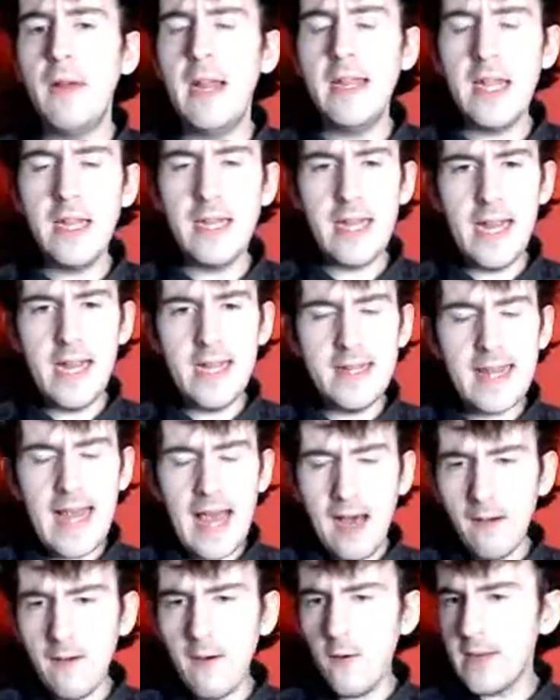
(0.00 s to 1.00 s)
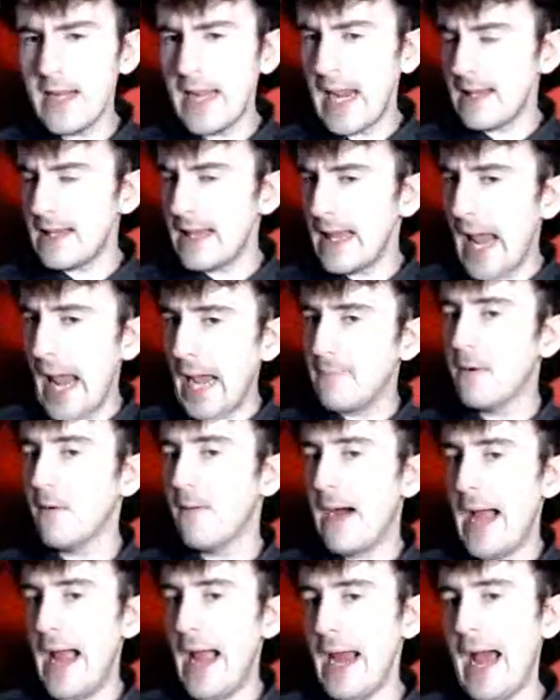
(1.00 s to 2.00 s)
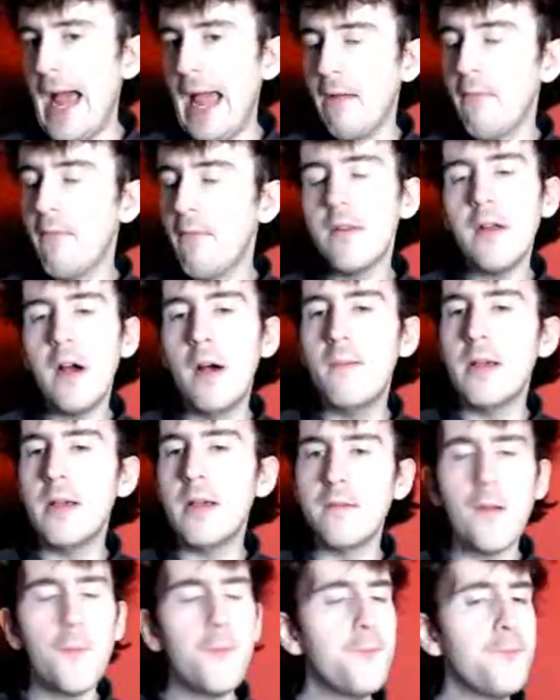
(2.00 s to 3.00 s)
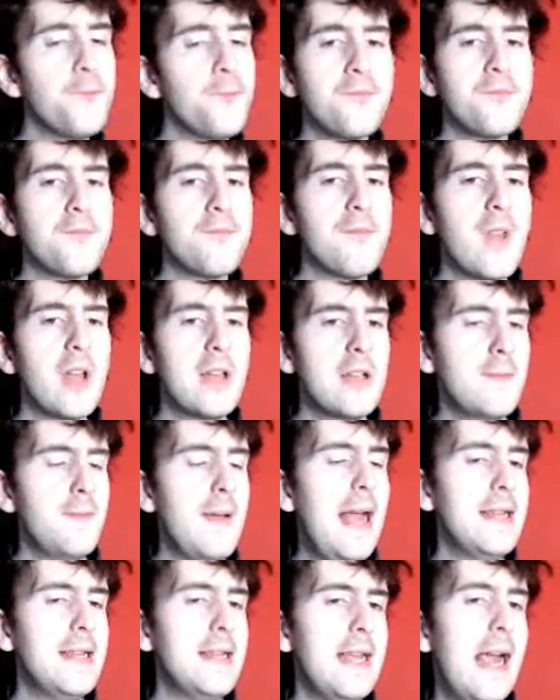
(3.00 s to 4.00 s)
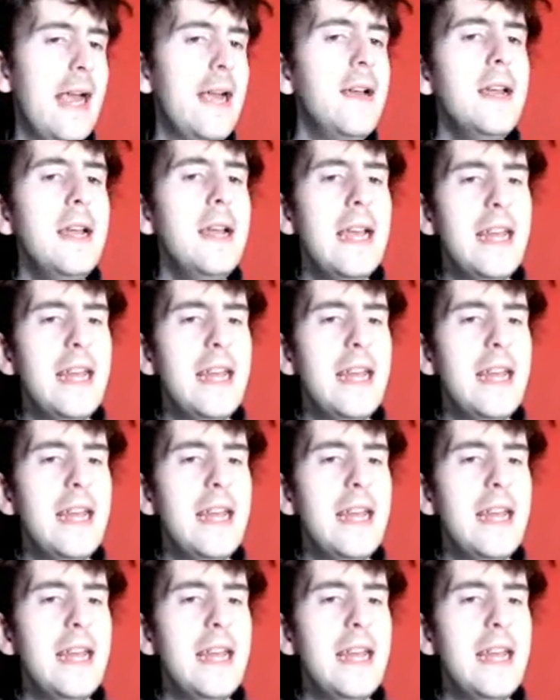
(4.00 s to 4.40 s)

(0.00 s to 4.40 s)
If he didn't tell or he gave the game away, I would not have suspected it.